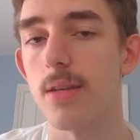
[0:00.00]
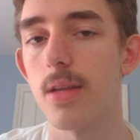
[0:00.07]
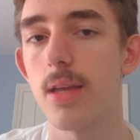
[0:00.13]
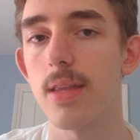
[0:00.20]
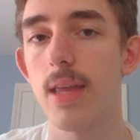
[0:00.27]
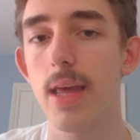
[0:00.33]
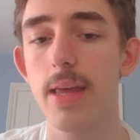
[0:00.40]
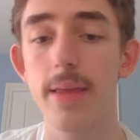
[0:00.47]

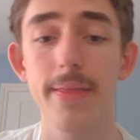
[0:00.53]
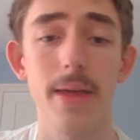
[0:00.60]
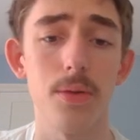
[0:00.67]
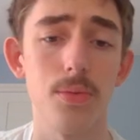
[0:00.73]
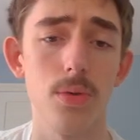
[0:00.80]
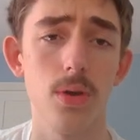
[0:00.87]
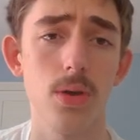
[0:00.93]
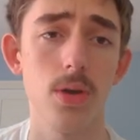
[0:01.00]
taking their
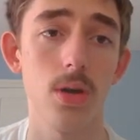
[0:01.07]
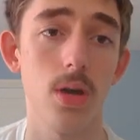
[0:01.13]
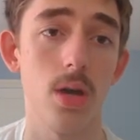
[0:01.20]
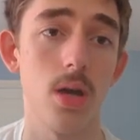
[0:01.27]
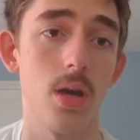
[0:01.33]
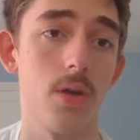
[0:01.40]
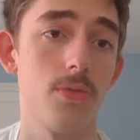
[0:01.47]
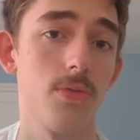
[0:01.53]
rook
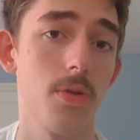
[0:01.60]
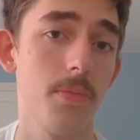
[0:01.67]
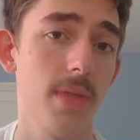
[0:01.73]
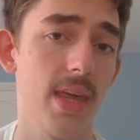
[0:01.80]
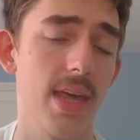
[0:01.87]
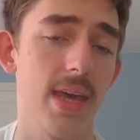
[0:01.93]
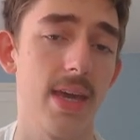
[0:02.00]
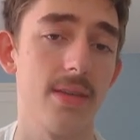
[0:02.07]
from the
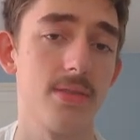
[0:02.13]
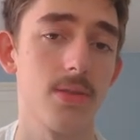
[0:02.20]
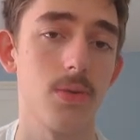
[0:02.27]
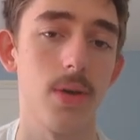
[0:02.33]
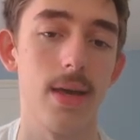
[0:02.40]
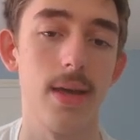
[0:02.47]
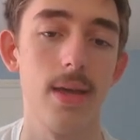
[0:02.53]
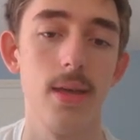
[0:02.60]
e8
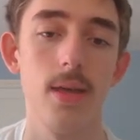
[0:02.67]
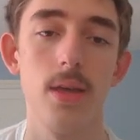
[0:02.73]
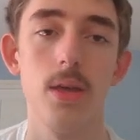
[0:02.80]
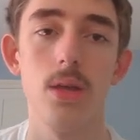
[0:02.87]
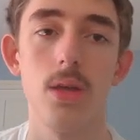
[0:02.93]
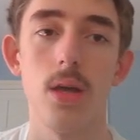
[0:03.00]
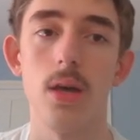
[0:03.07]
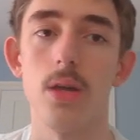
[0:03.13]
square
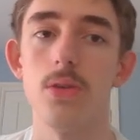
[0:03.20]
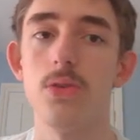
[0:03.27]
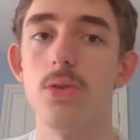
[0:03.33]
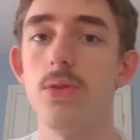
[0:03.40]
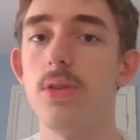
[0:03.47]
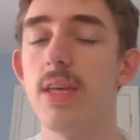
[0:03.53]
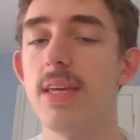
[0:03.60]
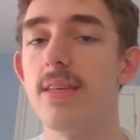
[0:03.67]

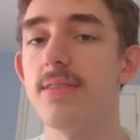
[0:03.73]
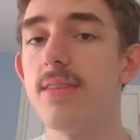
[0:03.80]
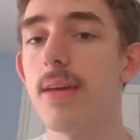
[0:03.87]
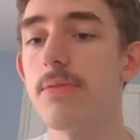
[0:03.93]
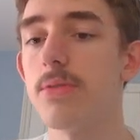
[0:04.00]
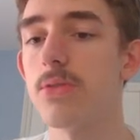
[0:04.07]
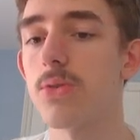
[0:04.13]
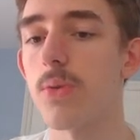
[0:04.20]
to the
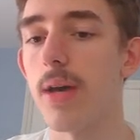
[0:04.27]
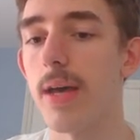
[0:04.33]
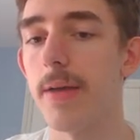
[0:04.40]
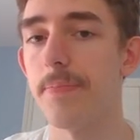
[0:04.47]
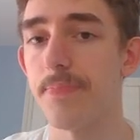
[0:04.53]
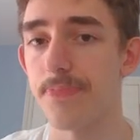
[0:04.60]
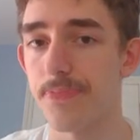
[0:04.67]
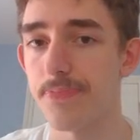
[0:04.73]
e7 square,
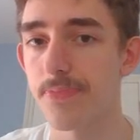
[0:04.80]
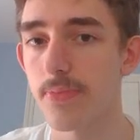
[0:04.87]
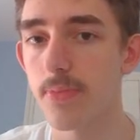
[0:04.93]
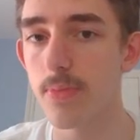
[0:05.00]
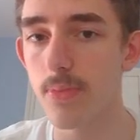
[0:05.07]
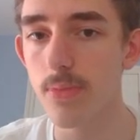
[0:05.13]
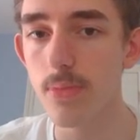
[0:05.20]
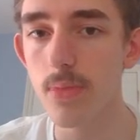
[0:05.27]

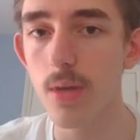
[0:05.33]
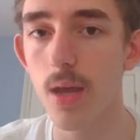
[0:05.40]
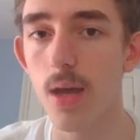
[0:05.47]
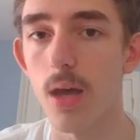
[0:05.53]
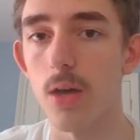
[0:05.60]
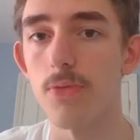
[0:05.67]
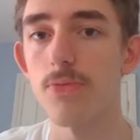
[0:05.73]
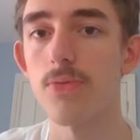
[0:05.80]

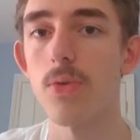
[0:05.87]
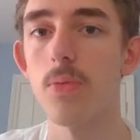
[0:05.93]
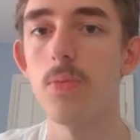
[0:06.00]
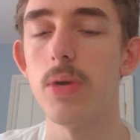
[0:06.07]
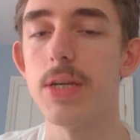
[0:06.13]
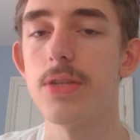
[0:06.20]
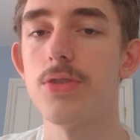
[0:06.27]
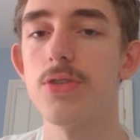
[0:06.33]
from
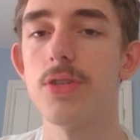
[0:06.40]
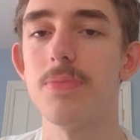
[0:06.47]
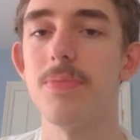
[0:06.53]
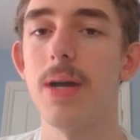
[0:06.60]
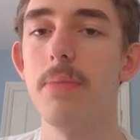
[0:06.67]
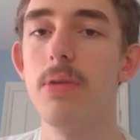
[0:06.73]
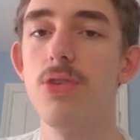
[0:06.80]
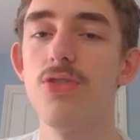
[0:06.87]
which
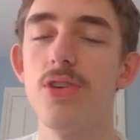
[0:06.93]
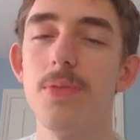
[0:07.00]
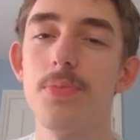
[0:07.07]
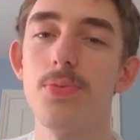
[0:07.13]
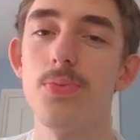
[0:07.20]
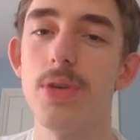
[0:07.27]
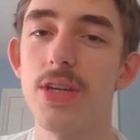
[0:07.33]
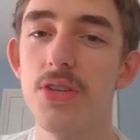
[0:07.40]
my bishop,
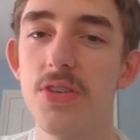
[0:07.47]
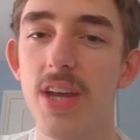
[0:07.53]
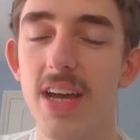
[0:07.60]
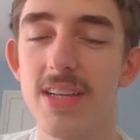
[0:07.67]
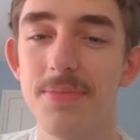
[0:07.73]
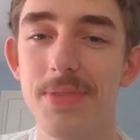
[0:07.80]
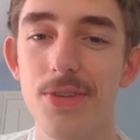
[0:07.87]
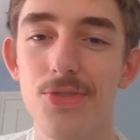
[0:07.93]
which
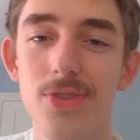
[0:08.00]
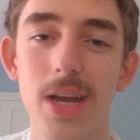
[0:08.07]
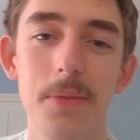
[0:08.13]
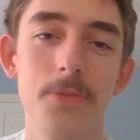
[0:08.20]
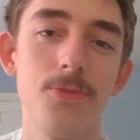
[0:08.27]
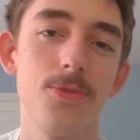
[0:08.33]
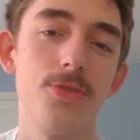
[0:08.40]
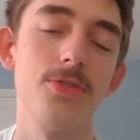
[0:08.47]
has been
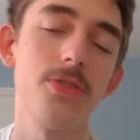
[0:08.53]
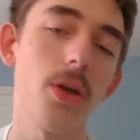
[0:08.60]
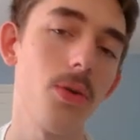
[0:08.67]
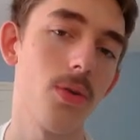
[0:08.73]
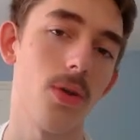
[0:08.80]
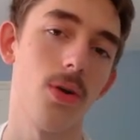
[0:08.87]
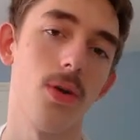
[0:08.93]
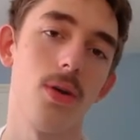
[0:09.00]
trapped for so
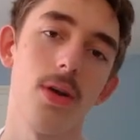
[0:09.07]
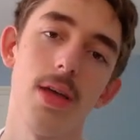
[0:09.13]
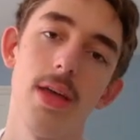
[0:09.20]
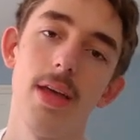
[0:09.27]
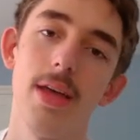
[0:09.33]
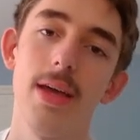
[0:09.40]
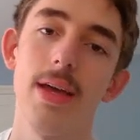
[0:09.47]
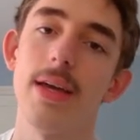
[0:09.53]
long,
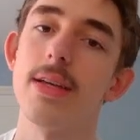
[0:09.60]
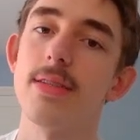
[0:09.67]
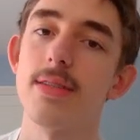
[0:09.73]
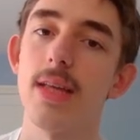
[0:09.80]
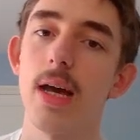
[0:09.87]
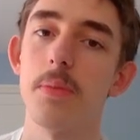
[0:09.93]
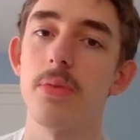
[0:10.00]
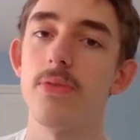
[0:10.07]
is
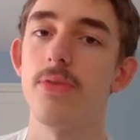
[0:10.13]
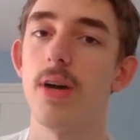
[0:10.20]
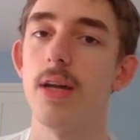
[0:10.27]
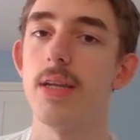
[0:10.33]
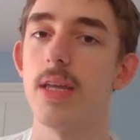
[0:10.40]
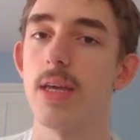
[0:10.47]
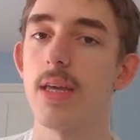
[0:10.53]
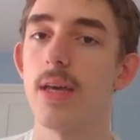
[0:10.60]
now
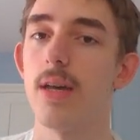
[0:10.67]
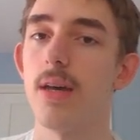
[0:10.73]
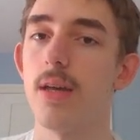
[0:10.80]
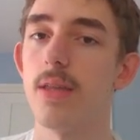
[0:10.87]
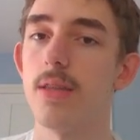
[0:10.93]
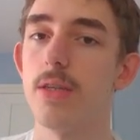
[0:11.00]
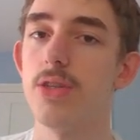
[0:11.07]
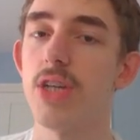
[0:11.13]
providing
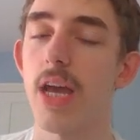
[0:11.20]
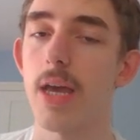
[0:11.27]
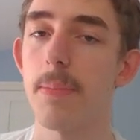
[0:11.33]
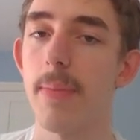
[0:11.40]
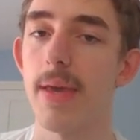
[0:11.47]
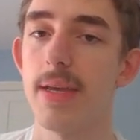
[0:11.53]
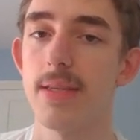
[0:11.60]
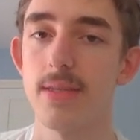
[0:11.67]
the
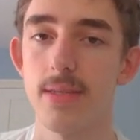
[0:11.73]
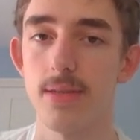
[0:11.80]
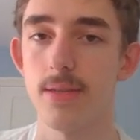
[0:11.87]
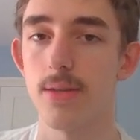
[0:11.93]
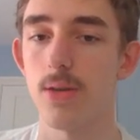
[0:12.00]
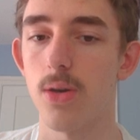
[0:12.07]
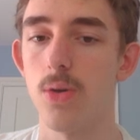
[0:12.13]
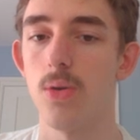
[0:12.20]
checkmate
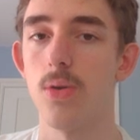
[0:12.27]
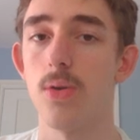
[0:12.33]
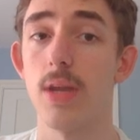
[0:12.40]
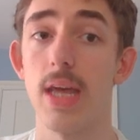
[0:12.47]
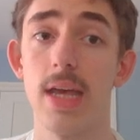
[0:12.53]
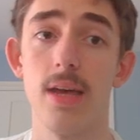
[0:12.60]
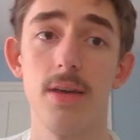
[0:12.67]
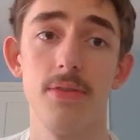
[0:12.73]
on
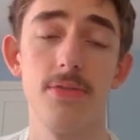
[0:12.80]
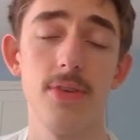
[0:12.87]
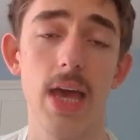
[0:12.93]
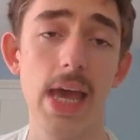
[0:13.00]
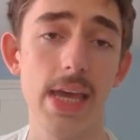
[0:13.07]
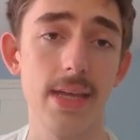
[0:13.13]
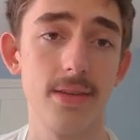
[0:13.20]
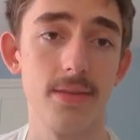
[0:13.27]

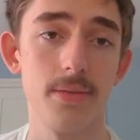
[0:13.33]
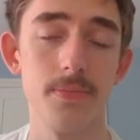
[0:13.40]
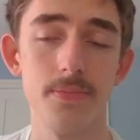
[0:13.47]
f8.